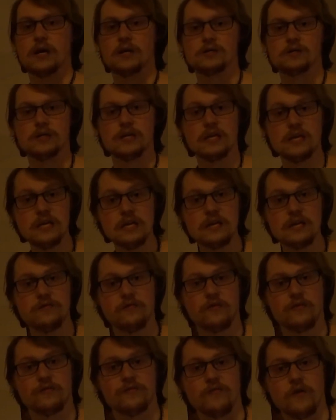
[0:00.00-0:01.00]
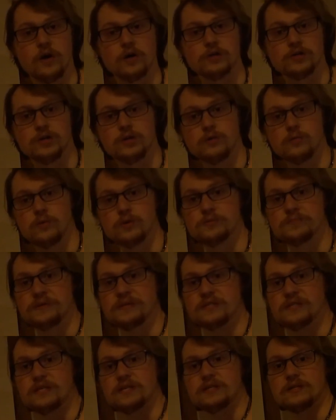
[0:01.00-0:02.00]
is an even function, which
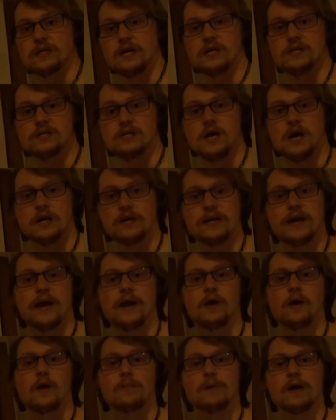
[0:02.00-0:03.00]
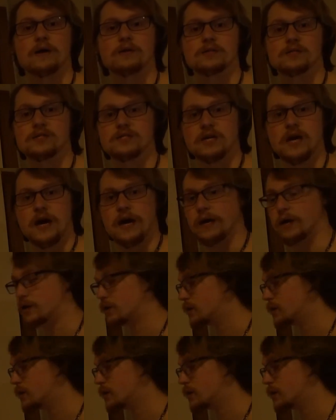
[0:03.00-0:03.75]
means it does not care about sine.